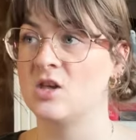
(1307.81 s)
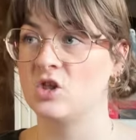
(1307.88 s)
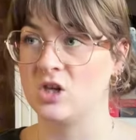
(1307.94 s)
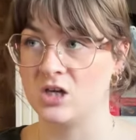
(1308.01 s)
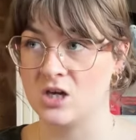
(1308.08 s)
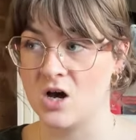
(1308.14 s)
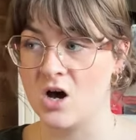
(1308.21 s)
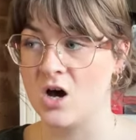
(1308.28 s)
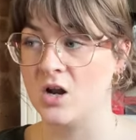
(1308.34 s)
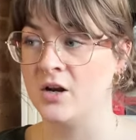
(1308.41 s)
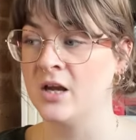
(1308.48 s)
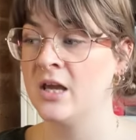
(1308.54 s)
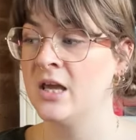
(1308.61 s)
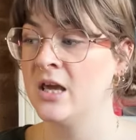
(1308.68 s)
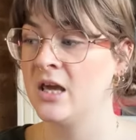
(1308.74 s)
the yarn,
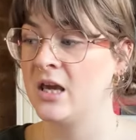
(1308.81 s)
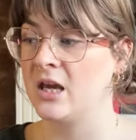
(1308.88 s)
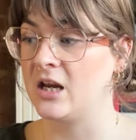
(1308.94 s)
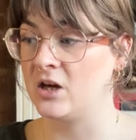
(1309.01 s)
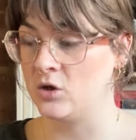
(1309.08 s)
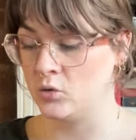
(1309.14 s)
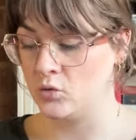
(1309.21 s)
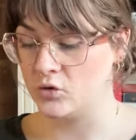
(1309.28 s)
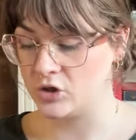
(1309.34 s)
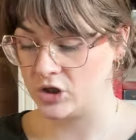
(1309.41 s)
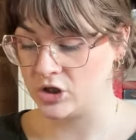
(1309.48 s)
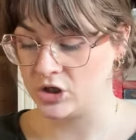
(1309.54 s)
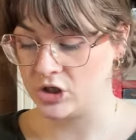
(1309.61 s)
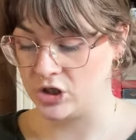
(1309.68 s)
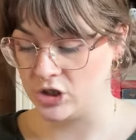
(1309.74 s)
in order
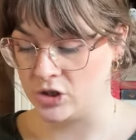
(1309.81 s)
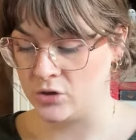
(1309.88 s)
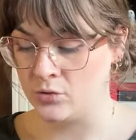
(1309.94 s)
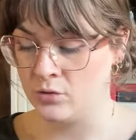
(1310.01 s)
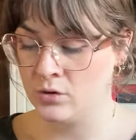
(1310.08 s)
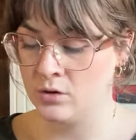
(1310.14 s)
to